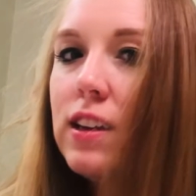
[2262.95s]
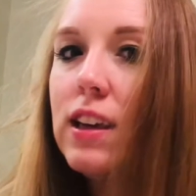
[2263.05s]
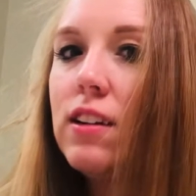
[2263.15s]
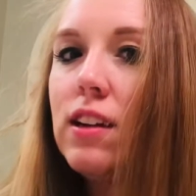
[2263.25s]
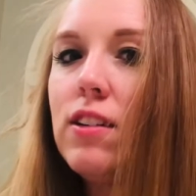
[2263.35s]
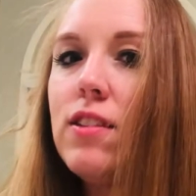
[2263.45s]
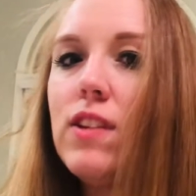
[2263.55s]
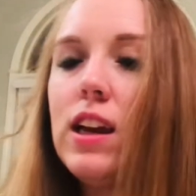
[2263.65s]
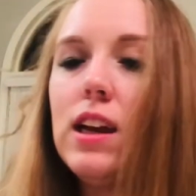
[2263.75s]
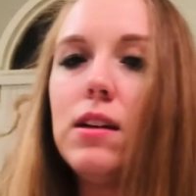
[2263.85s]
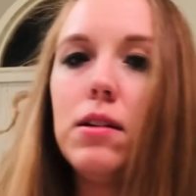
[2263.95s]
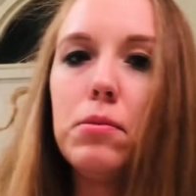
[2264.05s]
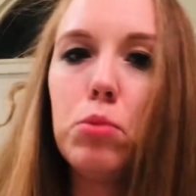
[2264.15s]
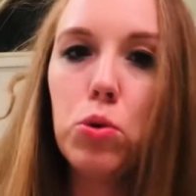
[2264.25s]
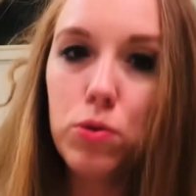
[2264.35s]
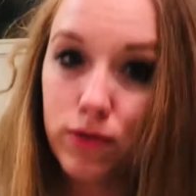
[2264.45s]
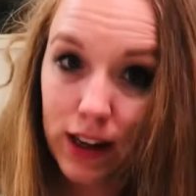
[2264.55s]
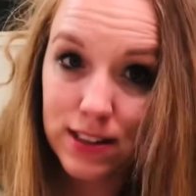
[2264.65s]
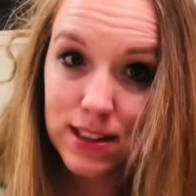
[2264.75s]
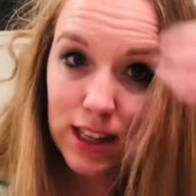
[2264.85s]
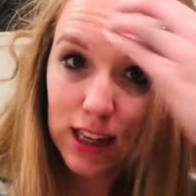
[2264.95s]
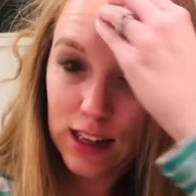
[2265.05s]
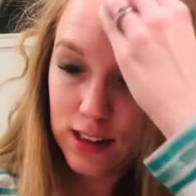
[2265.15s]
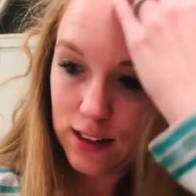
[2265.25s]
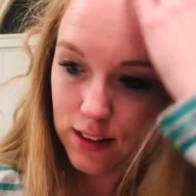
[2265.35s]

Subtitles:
getting rid of any poof I see.